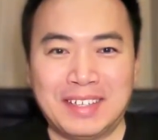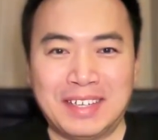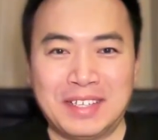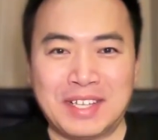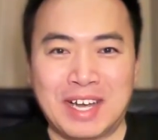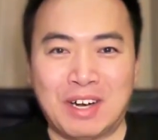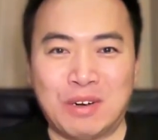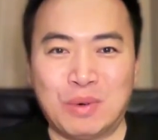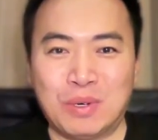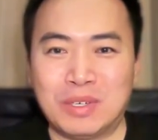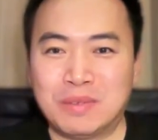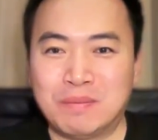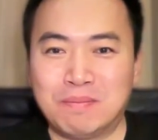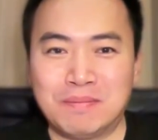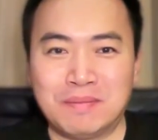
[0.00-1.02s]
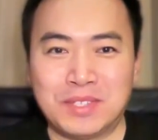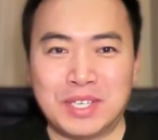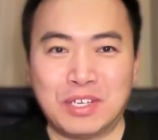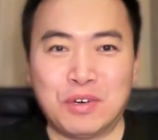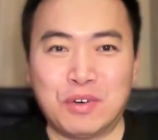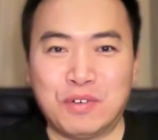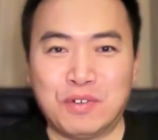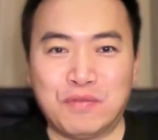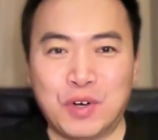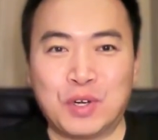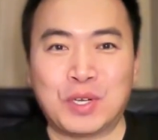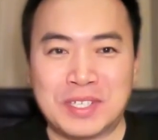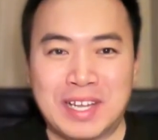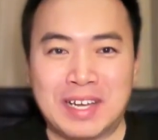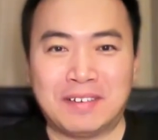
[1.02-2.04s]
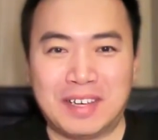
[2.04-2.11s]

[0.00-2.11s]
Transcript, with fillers: is our single focus now,